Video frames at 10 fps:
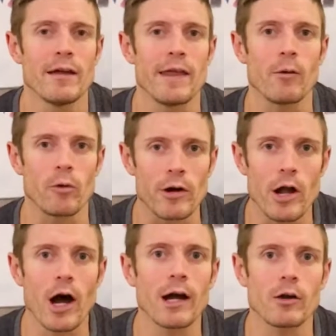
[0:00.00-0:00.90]
that were
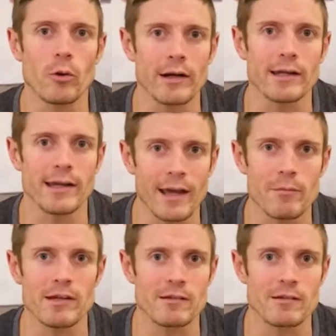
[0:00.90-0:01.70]
not going to get me